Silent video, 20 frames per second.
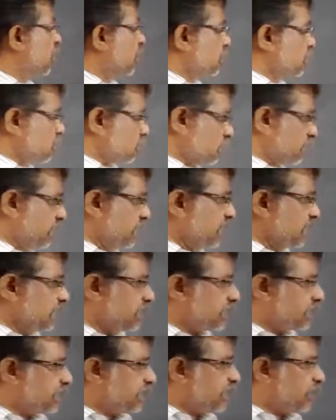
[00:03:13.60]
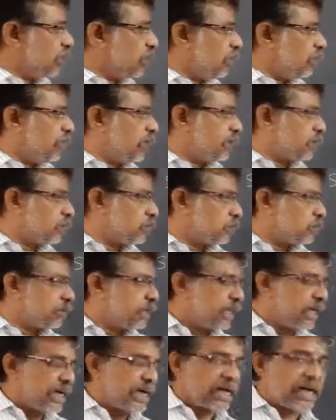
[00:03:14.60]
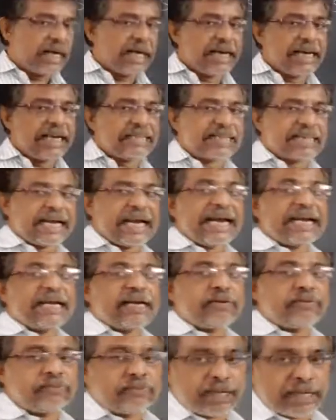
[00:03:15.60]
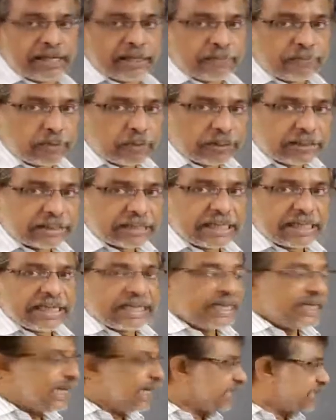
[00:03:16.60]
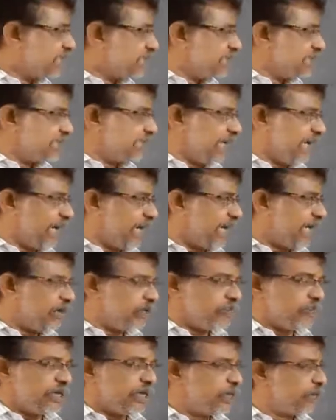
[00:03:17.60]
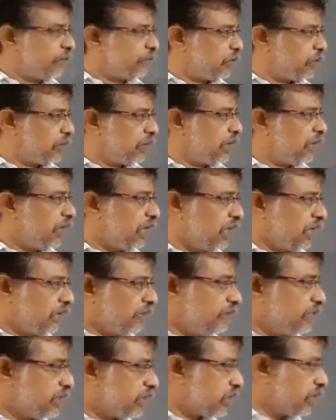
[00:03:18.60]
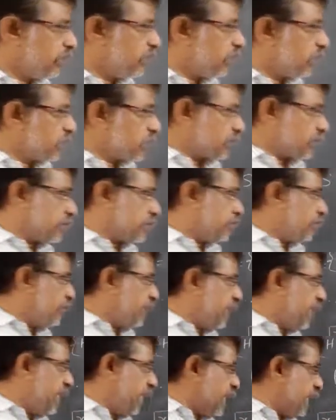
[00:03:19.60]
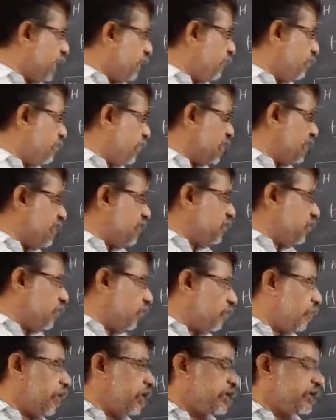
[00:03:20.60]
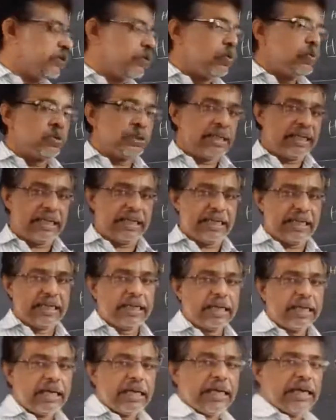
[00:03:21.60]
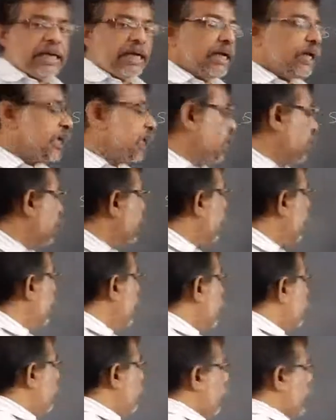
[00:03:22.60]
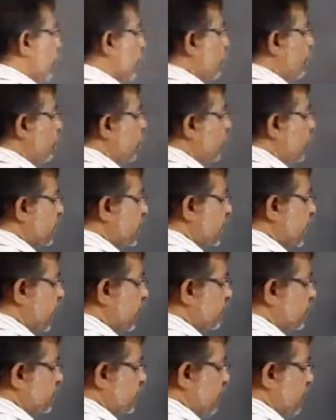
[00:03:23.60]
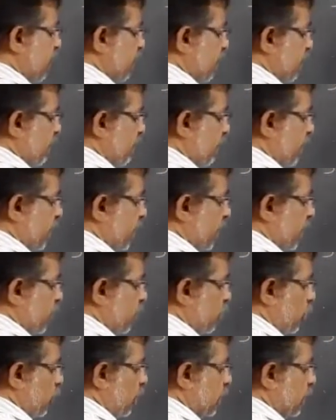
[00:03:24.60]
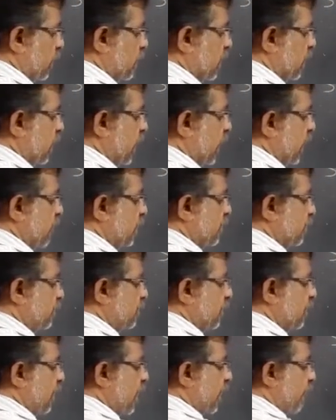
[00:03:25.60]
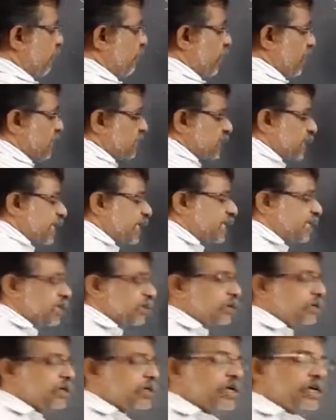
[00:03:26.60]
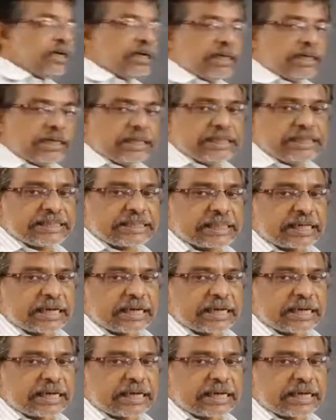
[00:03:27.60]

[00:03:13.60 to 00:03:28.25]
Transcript: So these 0, 1, 2, 3 are called as random variables. X is a random variable with varying number 0, 1, 2, 3. Now probability of this random variable is called as P of xi. Is